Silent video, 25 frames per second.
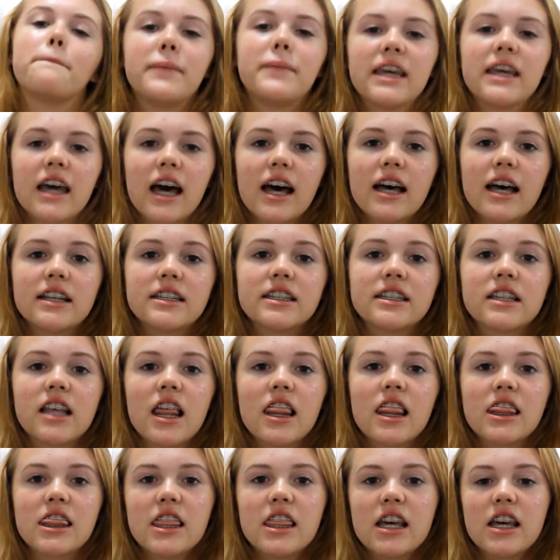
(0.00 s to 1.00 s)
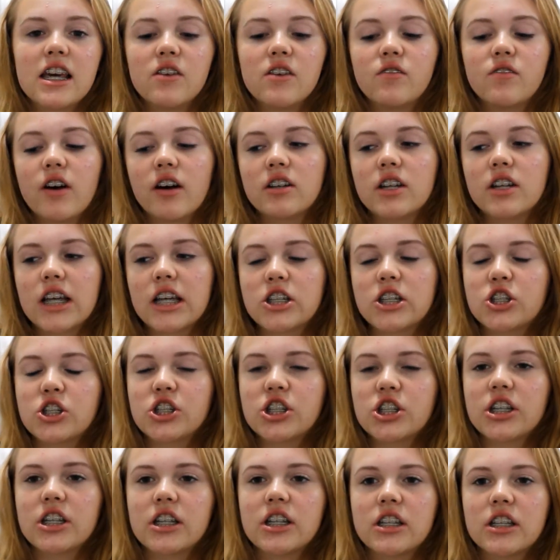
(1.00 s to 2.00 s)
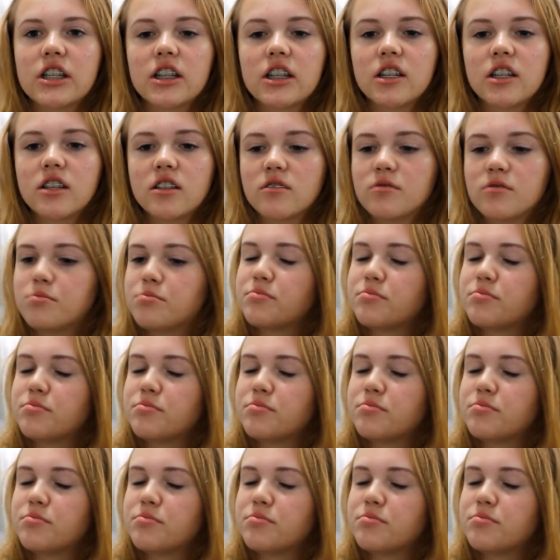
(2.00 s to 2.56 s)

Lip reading: because the foundation